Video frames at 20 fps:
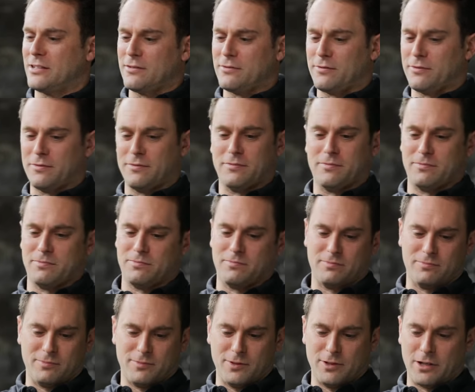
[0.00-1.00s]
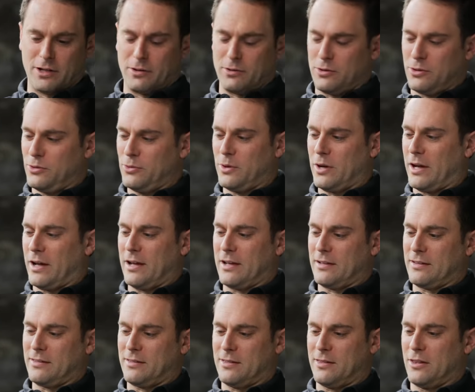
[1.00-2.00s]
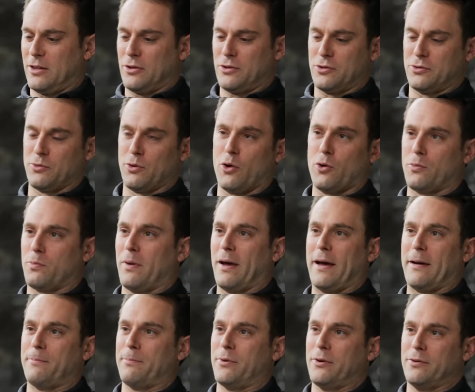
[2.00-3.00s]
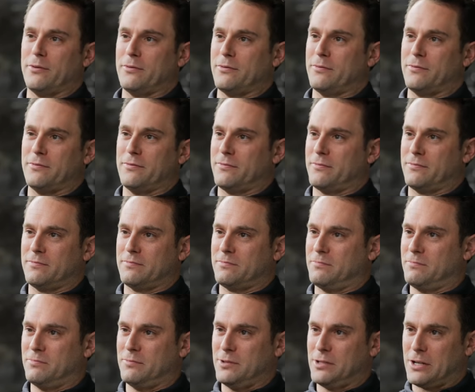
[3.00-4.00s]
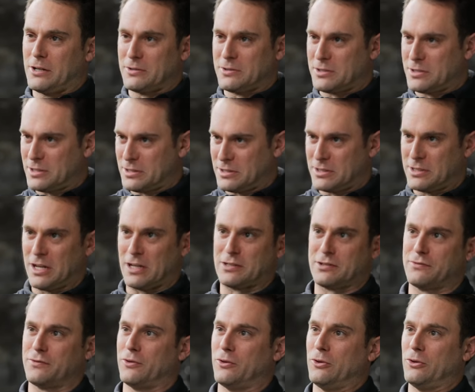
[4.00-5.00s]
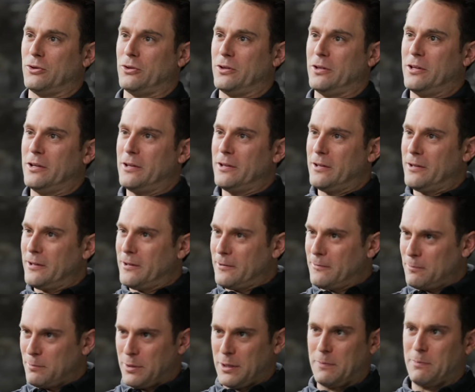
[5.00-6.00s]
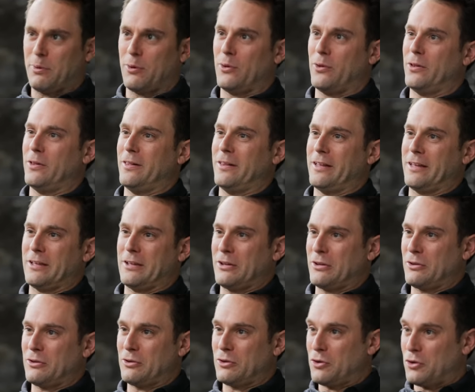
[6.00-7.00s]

if, you know, you had this roadmap of, you know, successful people in